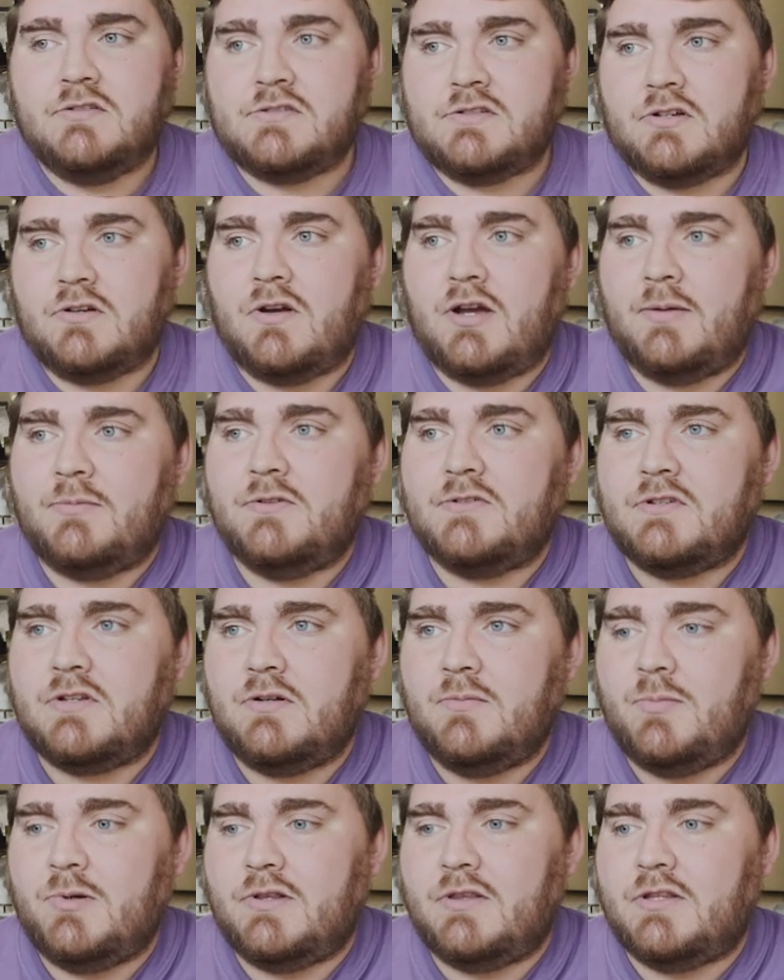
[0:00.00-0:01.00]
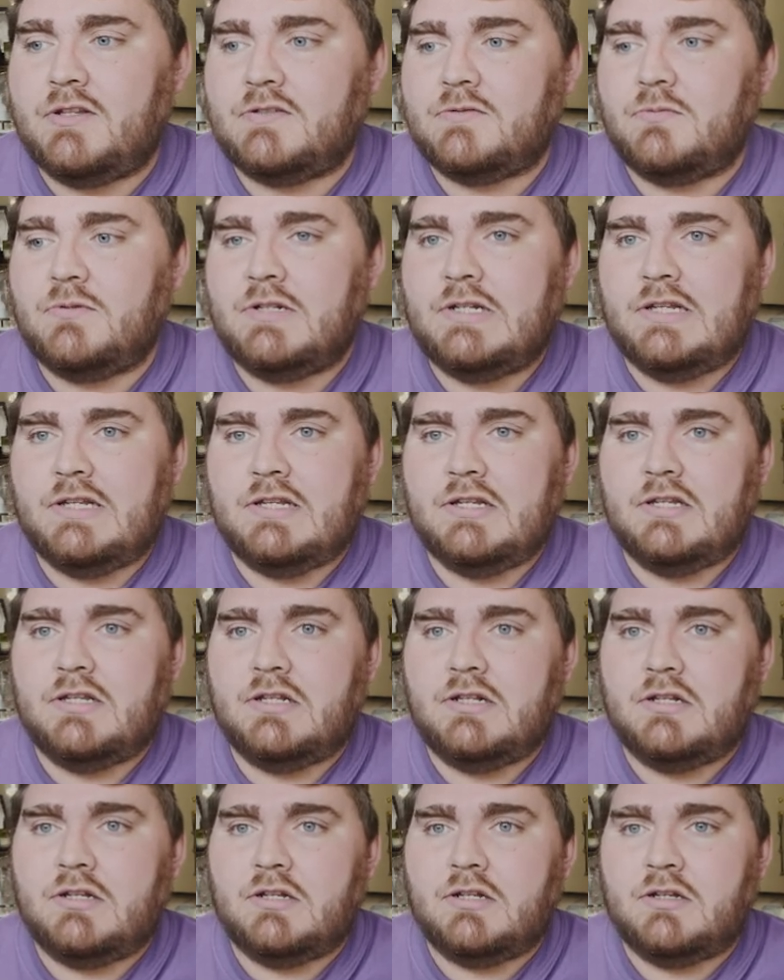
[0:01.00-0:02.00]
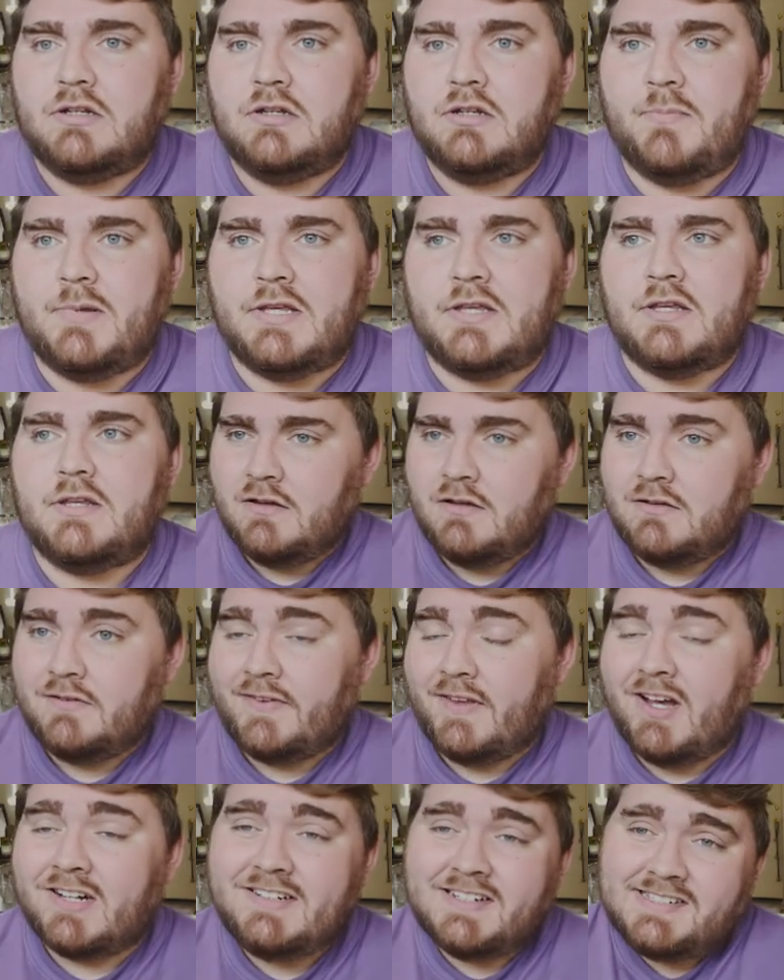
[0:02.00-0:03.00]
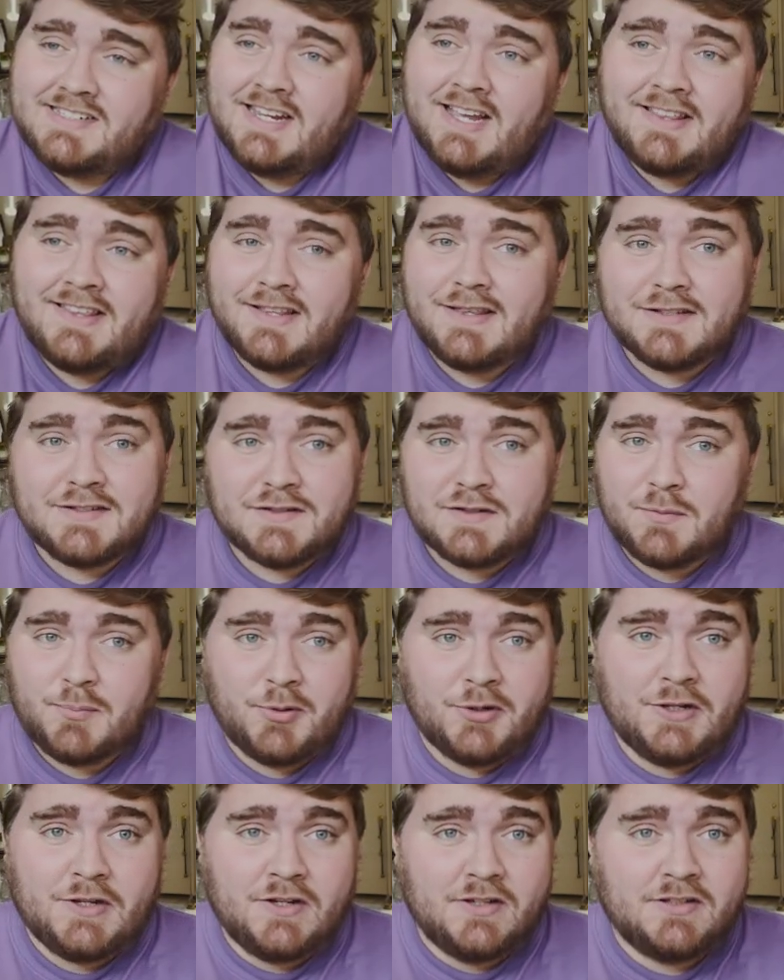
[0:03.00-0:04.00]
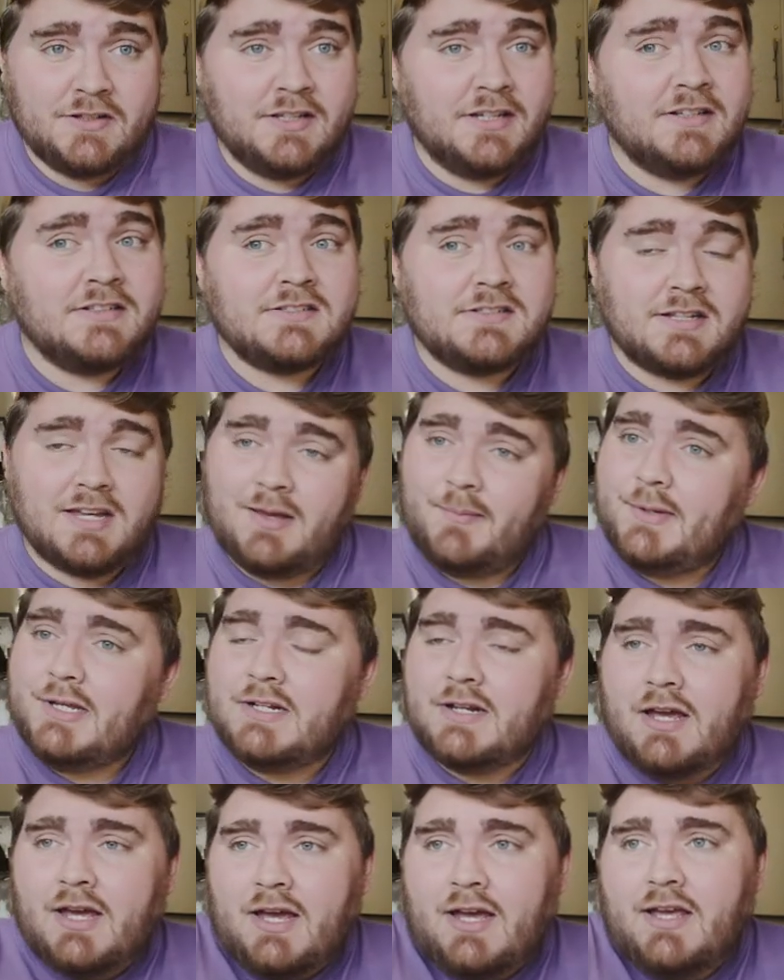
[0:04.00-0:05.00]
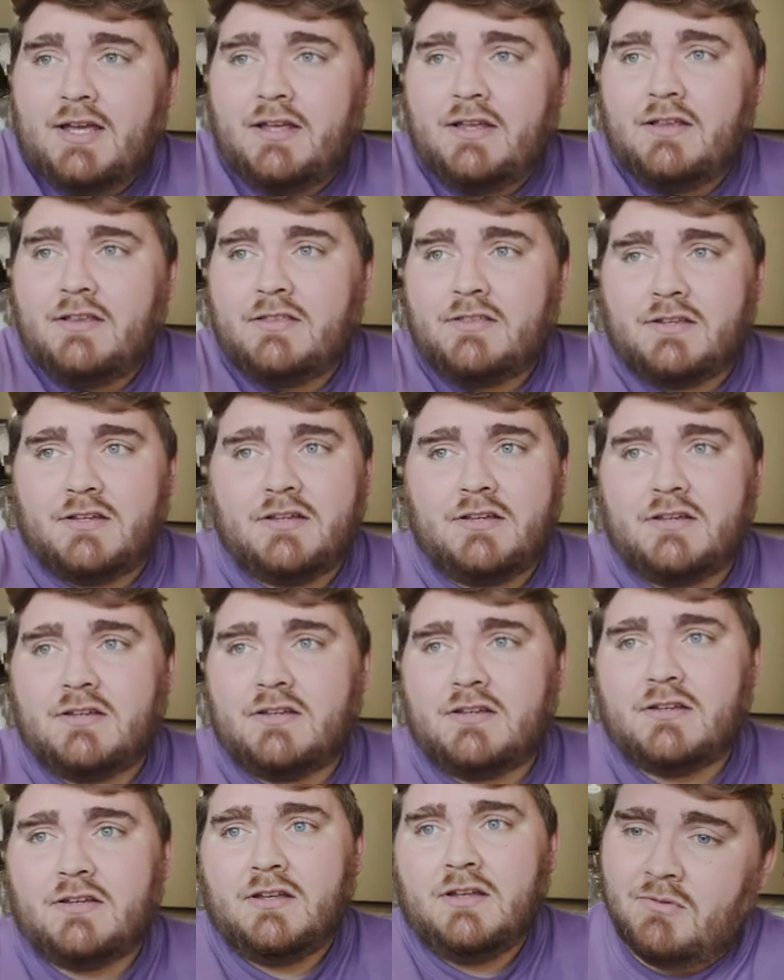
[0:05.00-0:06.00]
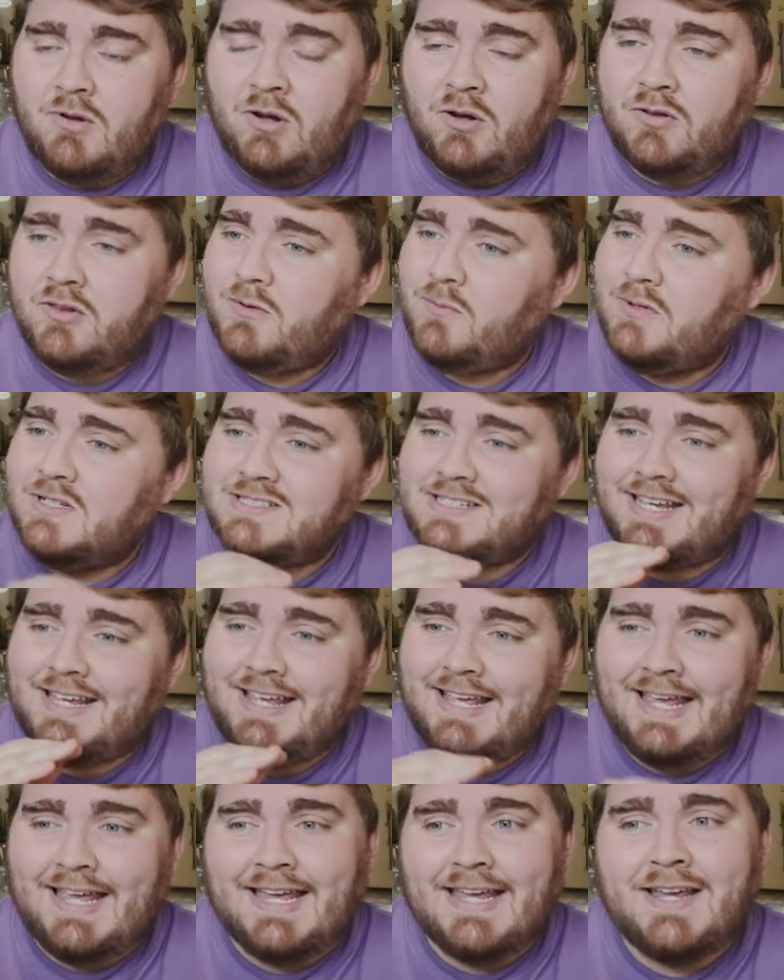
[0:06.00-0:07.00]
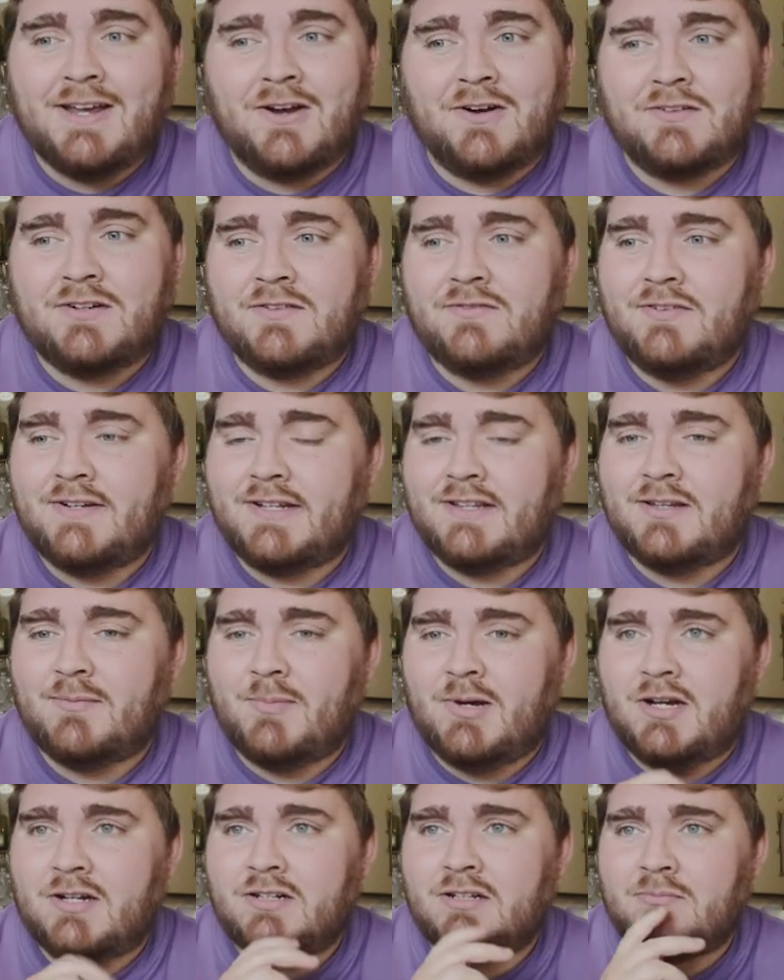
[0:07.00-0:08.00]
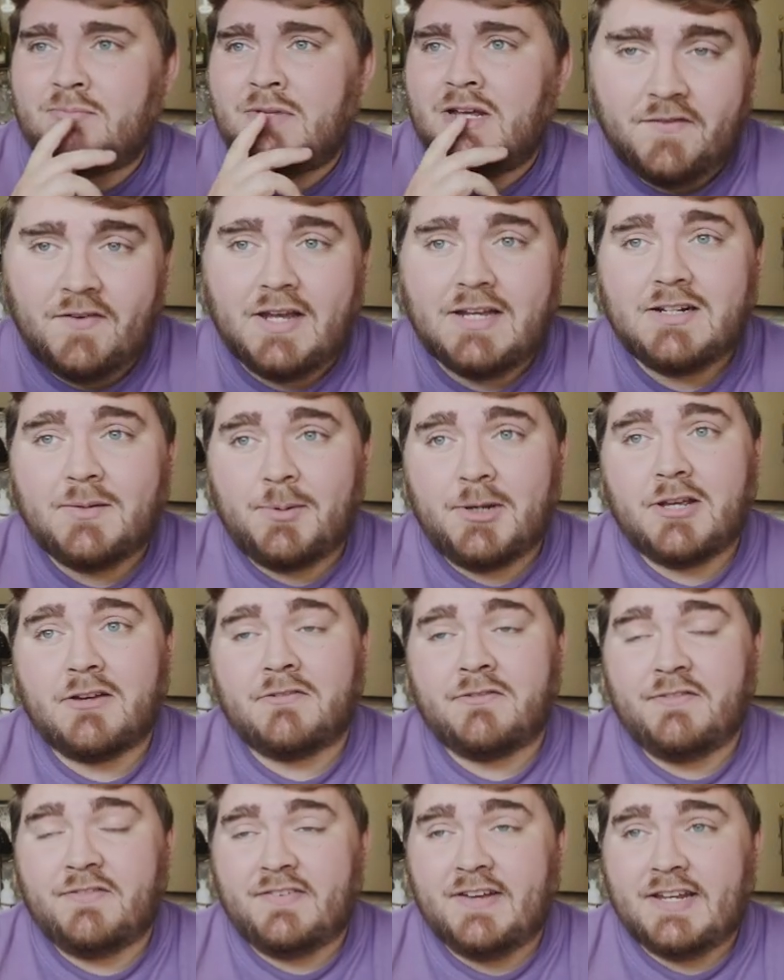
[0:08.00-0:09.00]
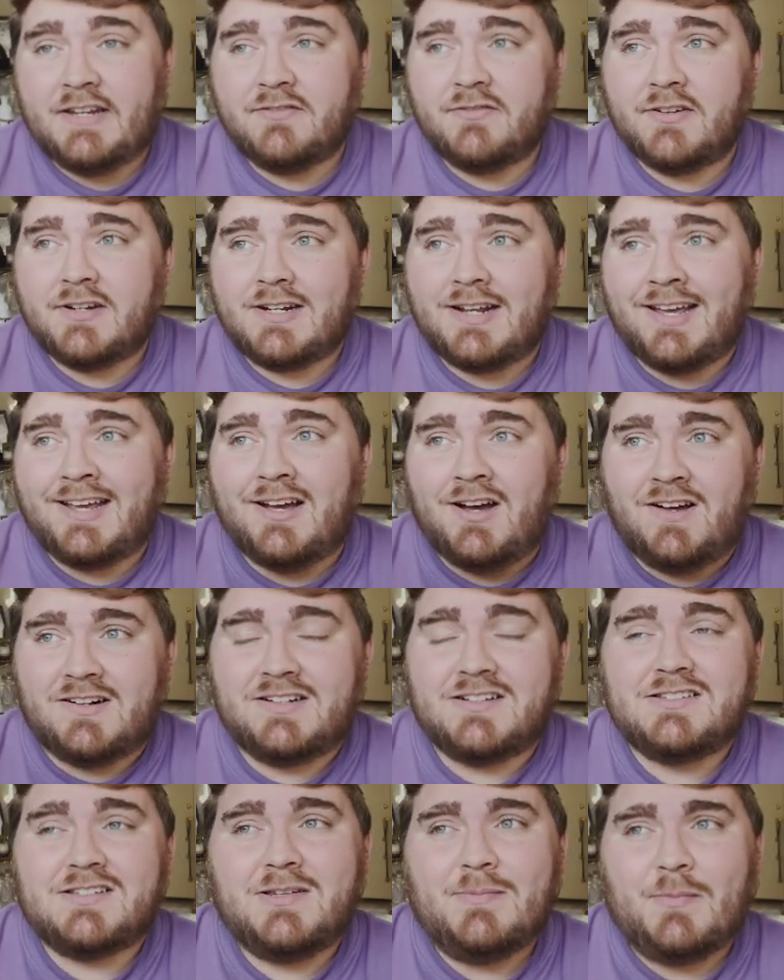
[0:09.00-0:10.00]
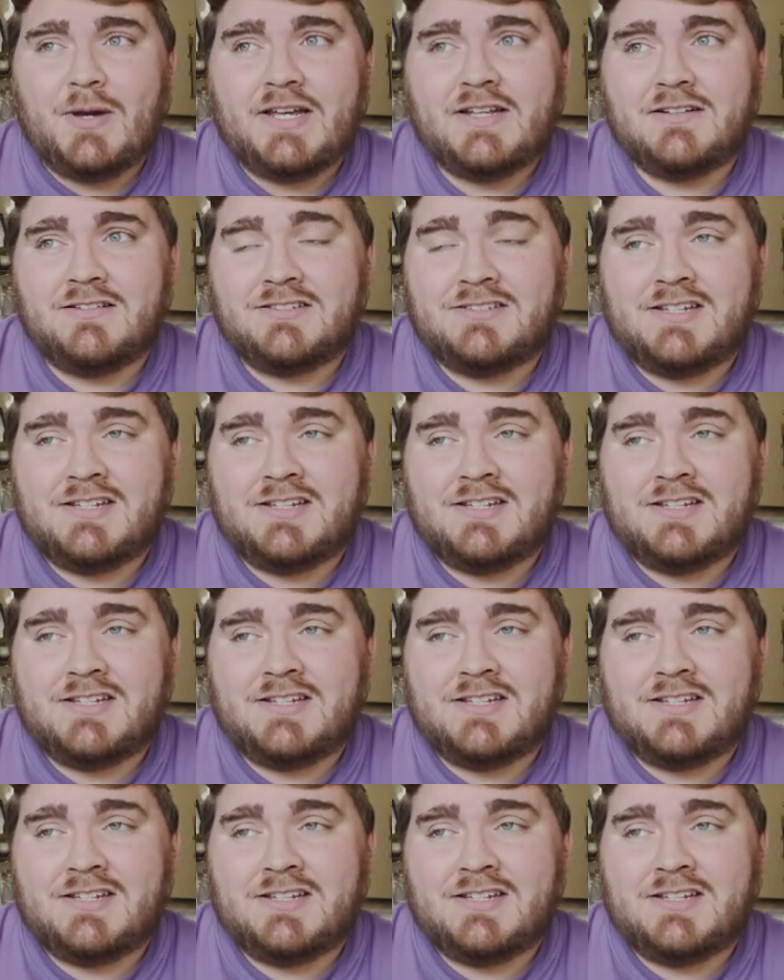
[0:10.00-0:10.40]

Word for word: So I'm just gonna put this one in B. Honestly, I think this is a pretty good list. I mean, I think all the ones I hate are definitely at the bottom. If I had to pick a favorite, I honestly might